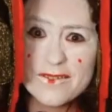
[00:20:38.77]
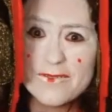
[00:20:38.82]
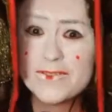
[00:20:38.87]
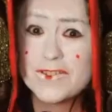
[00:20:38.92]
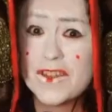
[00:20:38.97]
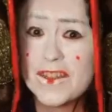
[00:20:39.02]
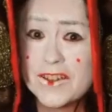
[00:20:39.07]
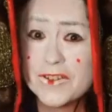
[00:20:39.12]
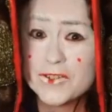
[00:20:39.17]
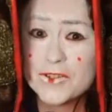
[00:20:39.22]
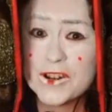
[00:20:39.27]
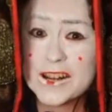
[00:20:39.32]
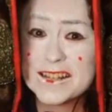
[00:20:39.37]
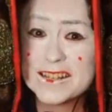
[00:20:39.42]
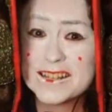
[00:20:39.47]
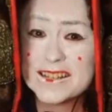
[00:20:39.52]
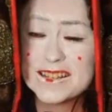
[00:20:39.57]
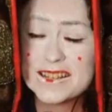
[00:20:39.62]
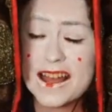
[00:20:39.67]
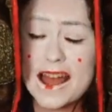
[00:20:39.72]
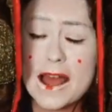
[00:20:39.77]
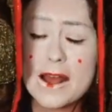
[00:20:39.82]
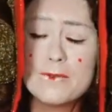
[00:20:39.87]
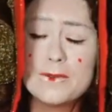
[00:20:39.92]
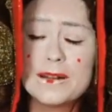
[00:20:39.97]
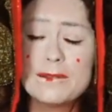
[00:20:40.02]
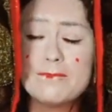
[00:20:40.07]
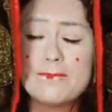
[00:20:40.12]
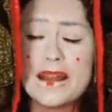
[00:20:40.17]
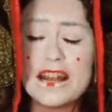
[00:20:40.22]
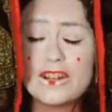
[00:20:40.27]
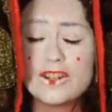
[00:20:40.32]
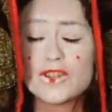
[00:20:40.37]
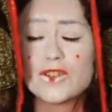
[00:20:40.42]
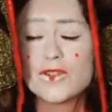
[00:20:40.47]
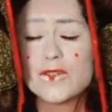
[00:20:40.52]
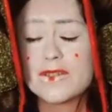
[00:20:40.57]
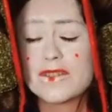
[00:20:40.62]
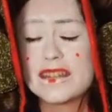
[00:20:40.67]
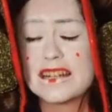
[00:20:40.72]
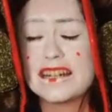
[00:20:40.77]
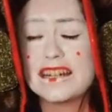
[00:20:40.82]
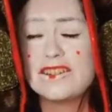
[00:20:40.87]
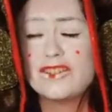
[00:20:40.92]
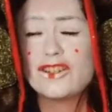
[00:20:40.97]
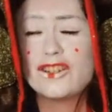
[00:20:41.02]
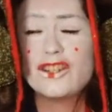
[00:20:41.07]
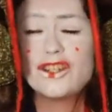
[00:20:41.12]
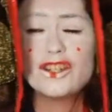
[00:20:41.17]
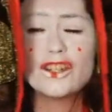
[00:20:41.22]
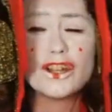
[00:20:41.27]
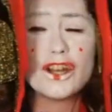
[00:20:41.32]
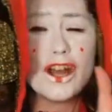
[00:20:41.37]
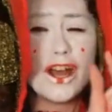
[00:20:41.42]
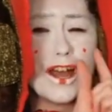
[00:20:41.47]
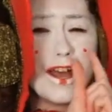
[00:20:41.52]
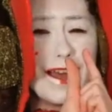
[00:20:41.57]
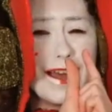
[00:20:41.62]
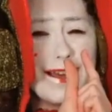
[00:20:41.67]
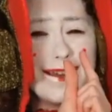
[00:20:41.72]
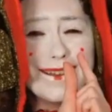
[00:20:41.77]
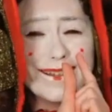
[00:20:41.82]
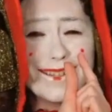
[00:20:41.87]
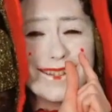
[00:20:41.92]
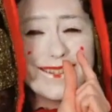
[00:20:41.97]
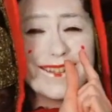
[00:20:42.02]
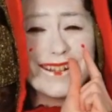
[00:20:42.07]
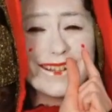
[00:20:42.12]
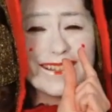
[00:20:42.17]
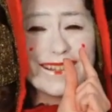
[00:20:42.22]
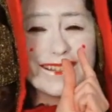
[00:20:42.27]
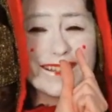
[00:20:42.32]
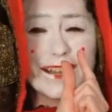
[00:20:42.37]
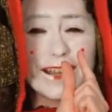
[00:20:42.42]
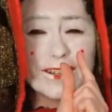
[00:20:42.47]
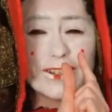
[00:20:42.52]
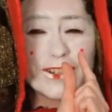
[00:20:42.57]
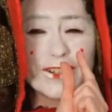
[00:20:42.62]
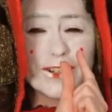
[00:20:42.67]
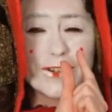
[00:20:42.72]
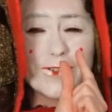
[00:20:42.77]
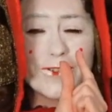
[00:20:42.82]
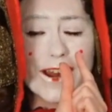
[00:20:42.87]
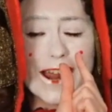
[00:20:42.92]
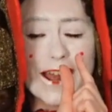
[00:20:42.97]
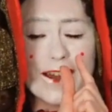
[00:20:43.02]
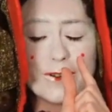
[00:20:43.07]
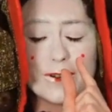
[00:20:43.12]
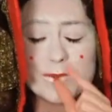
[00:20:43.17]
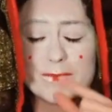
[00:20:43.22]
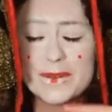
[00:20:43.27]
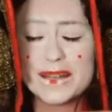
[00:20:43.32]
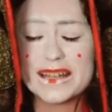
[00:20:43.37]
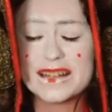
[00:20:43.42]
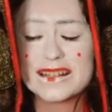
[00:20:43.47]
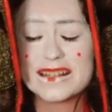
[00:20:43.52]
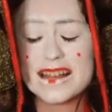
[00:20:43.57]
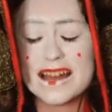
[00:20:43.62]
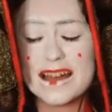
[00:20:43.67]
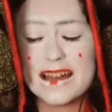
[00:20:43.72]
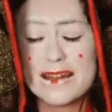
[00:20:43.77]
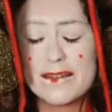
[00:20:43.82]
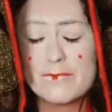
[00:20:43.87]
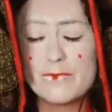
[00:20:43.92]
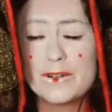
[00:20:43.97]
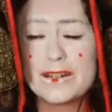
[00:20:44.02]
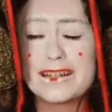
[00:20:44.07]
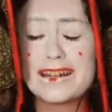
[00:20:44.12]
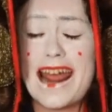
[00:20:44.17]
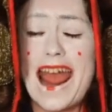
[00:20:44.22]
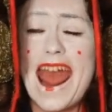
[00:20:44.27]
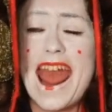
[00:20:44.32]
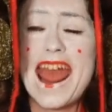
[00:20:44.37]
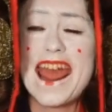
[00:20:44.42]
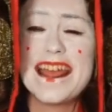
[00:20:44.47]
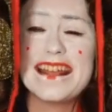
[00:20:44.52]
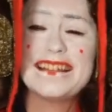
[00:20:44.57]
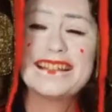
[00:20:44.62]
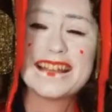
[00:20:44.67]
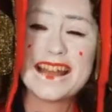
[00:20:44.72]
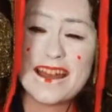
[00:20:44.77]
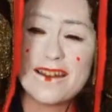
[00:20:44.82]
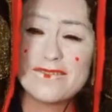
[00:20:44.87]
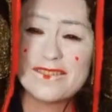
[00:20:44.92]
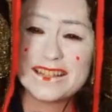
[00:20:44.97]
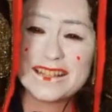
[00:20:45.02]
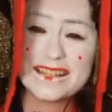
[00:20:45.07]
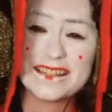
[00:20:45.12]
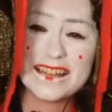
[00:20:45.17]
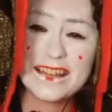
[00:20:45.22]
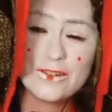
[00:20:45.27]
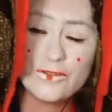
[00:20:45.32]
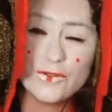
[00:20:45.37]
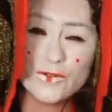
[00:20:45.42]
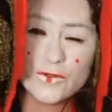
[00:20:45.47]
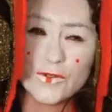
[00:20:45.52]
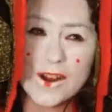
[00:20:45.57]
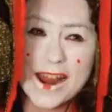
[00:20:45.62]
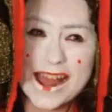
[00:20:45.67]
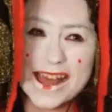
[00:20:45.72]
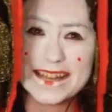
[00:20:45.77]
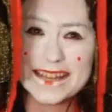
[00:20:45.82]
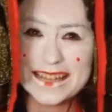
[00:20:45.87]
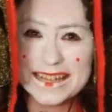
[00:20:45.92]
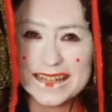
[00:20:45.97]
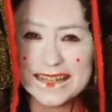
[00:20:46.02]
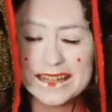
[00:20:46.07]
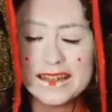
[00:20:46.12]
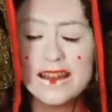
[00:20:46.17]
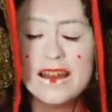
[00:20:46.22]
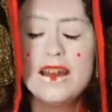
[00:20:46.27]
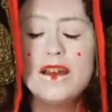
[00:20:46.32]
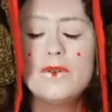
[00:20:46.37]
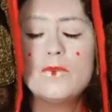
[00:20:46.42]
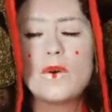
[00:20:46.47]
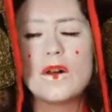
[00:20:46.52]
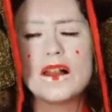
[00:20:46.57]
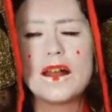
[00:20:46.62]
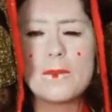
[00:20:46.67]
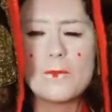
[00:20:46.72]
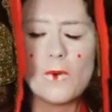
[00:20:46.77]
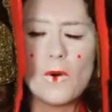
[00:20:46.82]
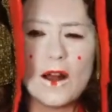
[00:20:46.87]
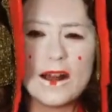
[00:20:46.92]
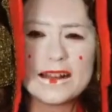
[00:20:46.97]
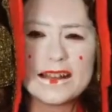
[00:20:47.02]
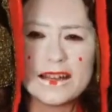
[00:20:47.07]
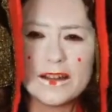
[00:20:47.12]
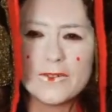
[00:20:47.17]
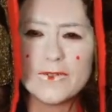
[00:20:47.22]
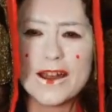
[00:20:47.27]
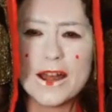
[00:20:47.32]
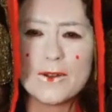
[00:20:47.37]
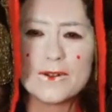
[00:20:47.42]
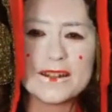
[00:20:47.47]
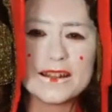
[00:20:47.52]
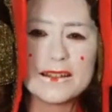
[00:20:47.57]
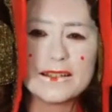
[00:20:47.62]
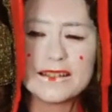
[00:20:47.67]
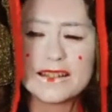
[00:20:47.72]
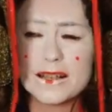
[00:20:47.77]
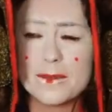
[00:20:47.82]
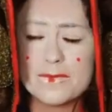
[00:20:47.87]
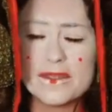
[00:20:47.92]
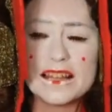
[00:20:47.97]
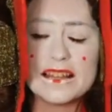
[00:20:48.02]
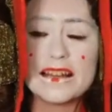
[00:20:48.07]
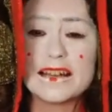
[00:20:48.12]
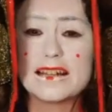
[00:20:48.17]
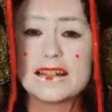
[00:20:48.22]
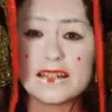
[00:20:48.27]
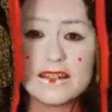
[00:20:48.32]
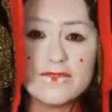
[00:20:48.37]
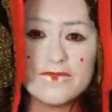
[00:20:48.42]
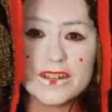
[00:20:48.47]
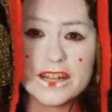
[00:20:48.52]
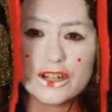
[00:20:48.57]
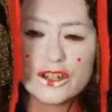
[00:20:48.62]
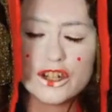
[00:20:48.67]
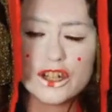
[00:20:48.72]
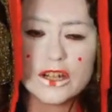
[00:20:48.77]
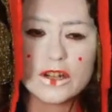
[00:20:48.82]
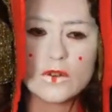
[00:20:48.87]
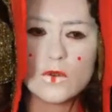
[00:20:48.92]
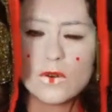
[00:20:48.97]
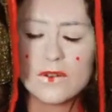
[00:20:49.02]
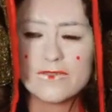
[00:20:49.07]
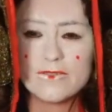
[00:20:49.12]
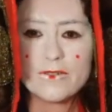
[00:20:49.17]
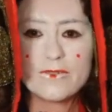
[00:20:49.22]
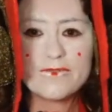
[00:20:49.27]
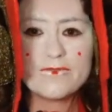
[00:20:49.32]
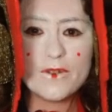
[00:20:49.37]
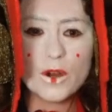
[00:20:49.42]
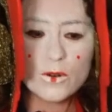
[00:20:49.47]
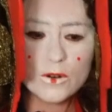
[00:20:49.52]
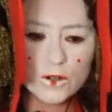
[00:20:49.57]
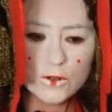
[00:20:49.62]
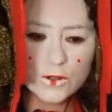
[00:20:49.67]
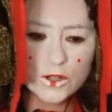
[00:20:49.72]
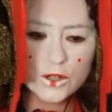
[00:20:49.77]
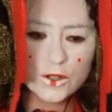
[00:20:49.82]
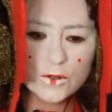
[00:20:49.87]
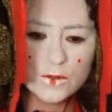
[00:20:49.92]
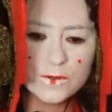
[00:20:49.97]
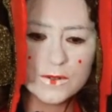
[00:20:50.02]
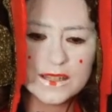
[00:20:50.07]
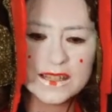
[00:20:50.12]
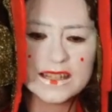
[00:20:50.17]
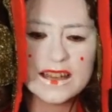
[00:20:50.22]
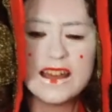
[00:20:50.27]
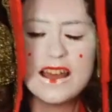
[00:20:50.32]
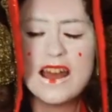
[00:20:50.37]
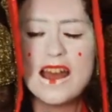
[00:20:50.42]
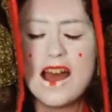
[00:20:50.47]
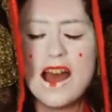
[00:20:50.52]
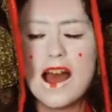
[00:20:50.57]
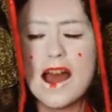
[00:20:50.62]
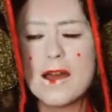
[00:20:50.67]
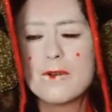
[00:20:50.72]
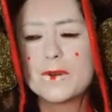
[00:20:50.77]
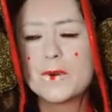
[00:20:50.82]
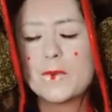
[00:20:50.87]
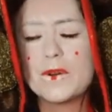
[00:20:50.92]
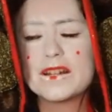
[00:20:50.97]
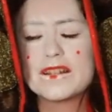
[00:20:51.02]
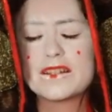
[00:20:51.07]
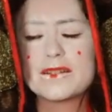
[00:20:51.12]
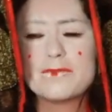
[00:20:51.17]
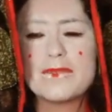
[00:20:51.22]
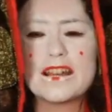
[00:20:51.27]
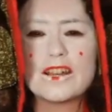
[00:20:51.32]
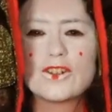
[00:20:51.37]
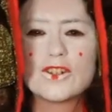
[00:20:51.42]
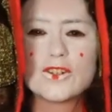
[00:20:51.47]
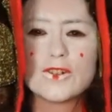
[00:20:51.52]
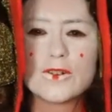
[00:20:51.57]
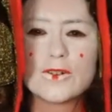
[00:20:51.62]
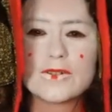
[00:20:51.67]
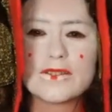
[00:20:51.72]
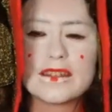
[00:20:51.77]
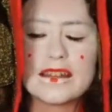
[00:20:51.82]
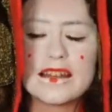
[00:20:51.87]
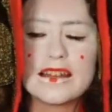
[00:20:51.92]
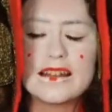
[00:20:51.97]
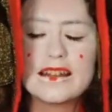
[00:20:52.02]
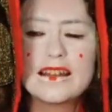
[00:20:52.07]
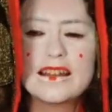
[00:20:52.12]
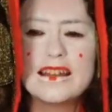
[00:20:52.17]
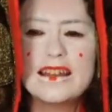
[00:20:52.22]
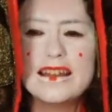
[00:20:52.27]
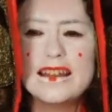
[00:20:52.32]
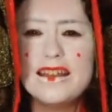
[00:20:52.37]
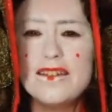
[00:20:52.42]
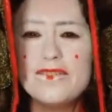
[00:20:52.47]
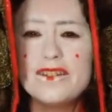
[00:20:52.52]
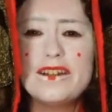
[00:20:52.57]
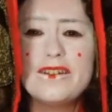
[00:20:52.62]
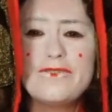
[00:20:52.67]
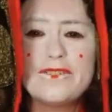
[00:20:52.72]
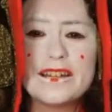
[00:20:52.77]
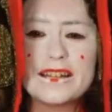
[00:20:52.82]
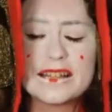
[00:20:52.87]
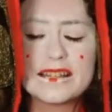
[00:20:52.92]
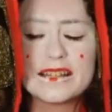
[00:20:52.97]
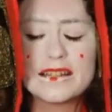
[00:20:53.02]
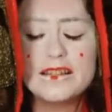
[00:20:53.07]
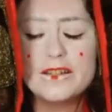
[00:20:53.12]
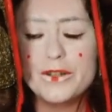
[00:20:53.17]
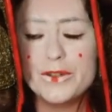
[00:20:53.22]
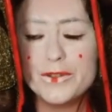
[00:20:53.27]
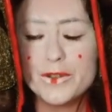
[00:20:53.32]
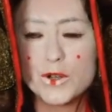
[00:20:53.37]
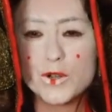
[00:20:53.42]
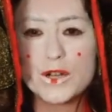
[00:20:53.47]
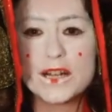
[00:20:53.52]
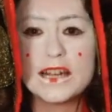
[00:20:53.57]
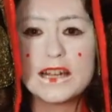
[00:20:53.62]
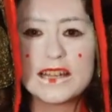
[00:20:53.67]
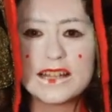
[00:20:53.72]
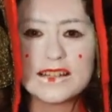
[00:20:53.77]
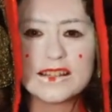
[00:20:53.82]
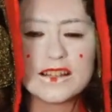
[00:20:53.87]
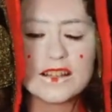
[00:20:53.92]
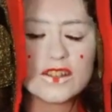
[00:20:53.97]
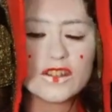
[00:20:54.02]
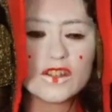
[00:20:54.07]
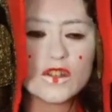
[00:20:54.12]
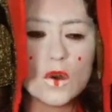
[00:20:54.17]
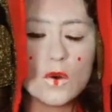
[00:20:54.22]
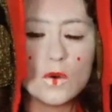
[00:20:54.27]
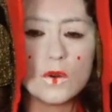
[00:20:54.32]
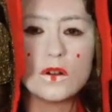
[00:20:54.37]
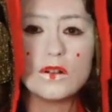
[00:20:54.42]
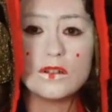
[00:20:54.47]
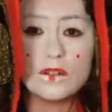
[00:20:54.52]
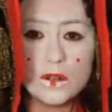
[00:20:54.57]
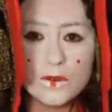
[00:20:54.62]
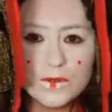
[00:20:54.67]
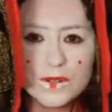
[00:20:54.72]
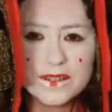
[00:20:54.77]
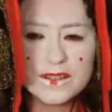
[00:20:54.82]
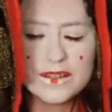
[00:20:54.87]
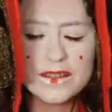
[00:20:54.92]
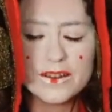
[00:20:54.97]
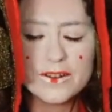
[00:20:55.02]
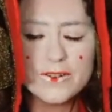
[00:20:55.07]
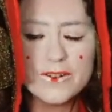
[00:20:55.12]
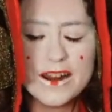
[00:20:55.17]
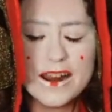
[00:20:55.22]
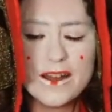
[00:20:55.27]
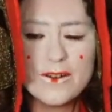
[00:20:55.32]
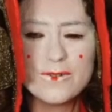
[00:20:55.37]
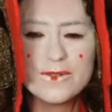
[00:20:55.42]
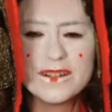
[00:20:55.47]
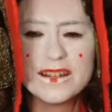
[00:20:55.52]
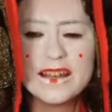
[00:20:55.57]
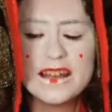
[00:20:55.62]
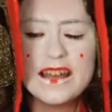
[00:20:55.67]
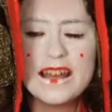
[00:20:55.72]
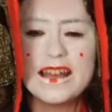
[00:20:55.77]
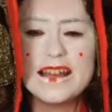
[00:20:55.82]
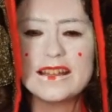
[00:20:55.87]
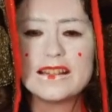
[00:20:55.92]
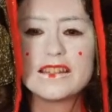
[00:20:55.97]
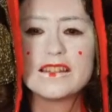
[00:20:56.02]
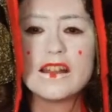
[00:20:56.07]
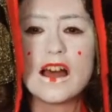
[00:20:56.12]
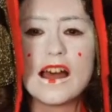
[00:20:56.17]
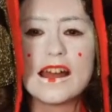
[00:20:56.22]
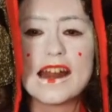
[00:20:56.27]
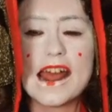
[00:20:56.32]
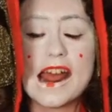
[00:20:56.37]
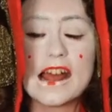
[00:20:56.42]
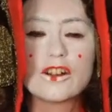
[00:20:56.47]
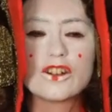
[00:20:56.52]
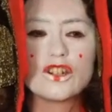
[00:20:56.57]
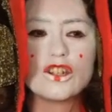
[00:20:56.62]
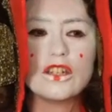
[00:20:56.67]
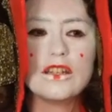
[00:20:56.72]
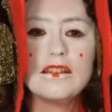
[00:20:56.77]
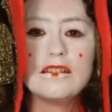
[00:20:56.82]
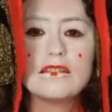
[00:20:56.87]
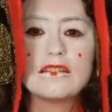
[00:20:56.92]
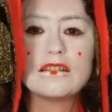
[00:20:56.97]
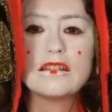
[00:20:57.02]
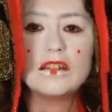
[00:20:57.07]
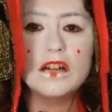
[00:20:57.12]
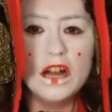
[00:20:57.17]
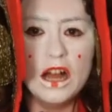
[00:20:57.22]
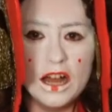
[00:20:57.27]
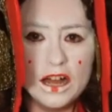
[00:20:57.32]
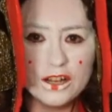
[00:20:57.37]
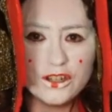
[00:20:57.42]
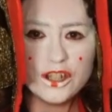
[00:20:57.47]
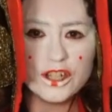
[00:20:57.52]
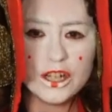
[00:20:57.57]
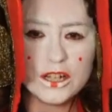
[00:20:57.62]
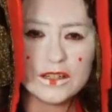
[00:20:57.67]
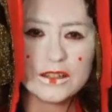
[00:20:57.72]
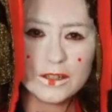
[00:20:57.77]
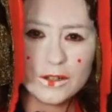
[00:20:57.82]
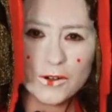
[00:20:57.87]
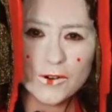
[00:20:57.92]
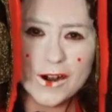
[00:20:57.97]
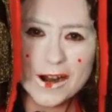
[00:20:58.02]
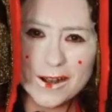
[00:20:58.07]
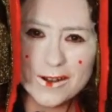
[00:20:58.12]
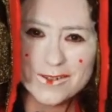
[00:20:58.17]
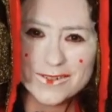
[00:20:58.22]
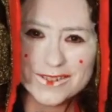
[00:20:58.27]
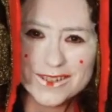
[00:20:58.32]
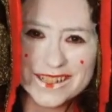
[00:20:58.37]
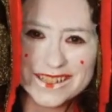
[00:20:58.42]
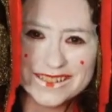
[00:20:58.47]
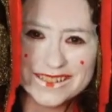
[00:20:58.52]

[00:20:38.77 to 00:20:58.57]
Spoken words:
of the dress, I would make sure that it just doesn't touch the ground, because I would hate to have this thing dragging while I'm walking around at something like a convention or for photo shoots. I would want to make sure that even if it gets a little dirty because it's so close to the ground, it's not actually touching the ground.